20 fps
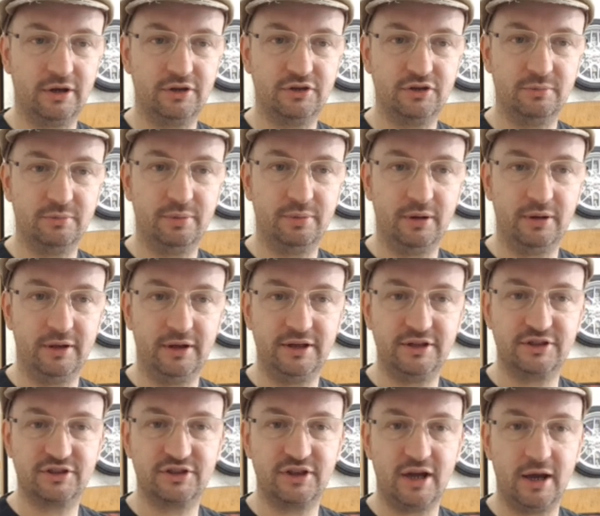to jump on
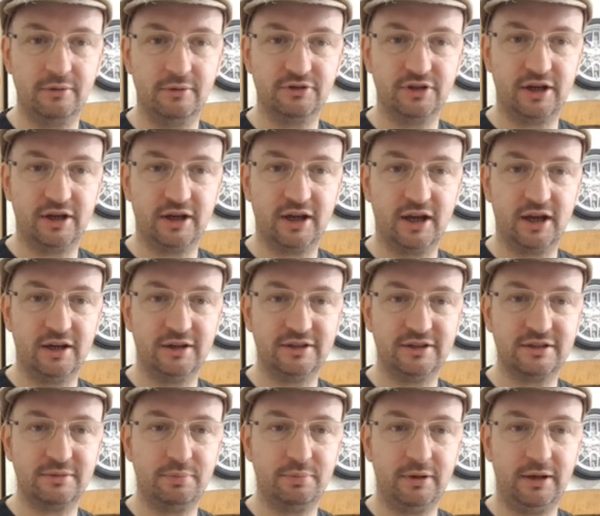these stones that are going to
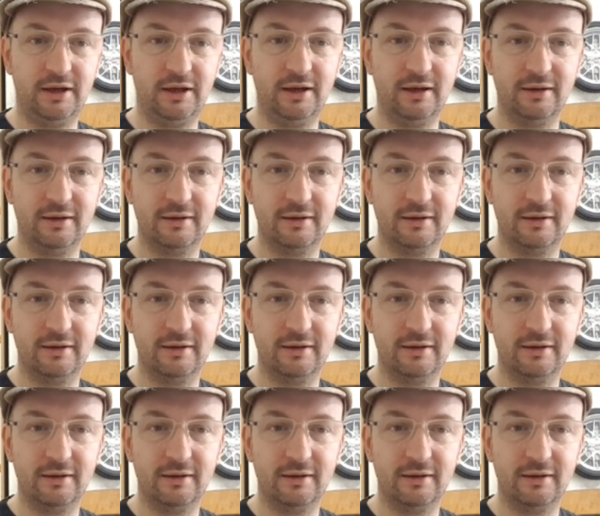disappear.